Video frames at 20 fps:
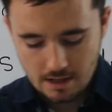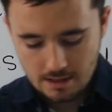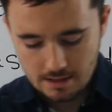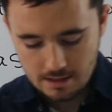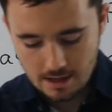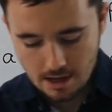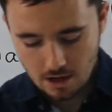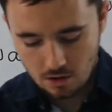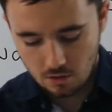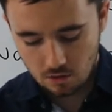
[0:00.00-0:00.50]

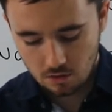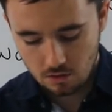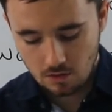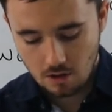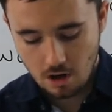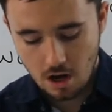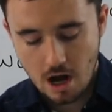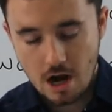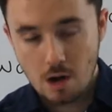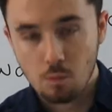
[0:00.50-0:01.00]
Now,
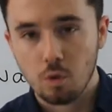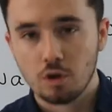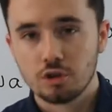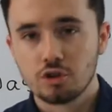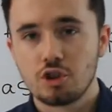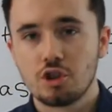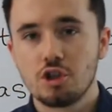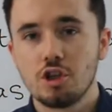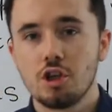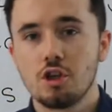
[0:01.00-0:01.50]
I
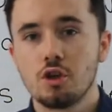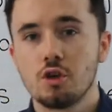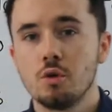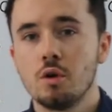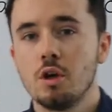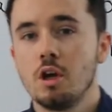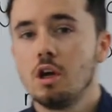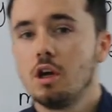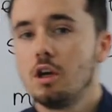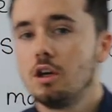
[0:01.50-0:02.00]
want
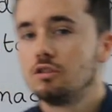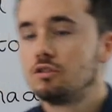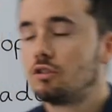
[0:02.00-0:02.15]
you